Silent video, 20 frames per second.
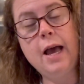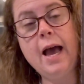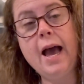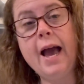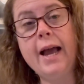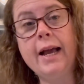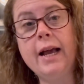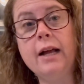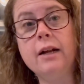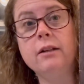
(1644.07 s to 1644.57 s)

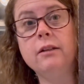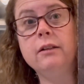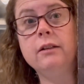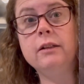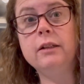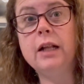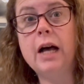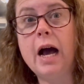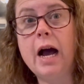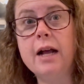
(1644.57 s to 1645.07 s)
I got a
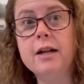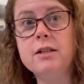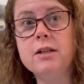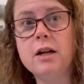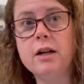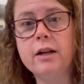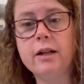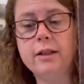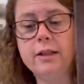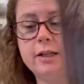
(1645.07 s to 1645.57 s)
lot
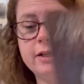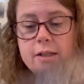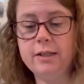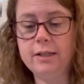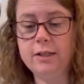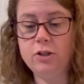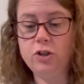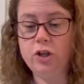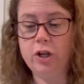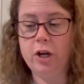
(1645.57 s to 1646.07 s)
done on
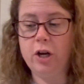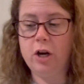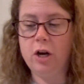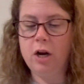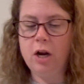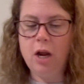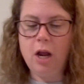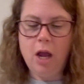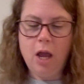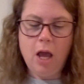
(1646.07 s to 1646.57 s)
this year.
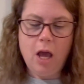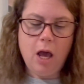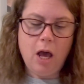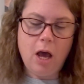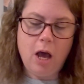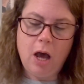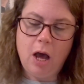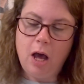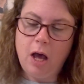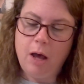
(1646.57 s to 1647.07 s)

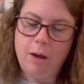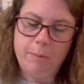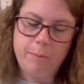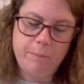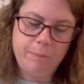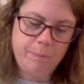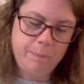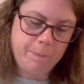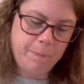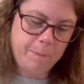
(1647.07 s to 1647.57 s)
I